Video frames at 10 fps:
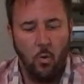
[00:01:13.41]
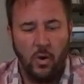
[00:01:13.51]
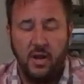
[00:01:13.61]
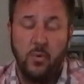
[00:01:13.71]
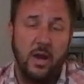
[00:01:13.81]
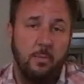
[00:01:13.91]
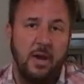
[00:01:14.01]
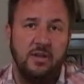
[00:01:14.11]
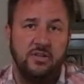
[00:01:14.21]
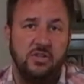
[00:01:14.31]
What I
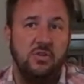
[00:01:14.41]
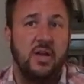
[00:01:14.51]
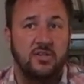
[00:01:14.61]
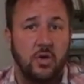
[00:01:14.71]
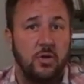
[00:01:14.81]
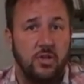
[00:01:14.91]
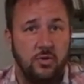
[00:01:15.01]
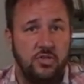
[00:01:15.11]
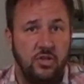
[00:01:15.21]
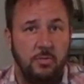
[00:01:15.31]
recommend is that you guys go to
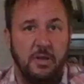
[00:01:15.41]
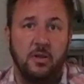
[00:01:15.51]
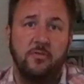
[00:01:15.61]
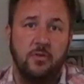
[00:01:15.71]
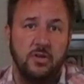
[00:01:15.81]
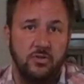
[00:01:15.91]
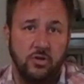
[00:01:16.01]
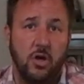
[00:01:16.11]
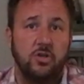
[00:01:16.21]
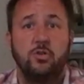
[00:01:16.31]
YouTube and look for either
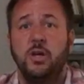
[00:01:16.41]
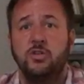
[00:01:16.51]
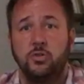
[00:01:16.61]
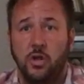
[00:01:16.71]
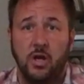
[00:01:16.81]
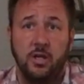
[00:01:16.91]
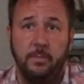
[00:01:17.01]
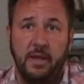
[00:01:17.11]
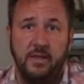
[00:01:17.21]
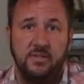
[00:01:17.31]
dog tricks or dog
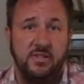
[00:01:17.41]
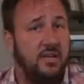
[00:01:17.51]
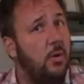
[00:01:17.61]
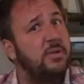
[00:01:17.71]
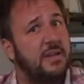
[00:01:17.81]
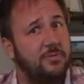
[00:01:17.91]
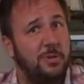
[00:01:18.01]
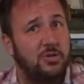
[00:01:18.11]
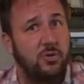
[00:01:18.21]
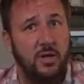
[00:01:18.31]
commands. Doesn't always have to
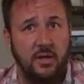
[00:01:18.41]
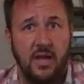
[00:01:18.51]
be a trick.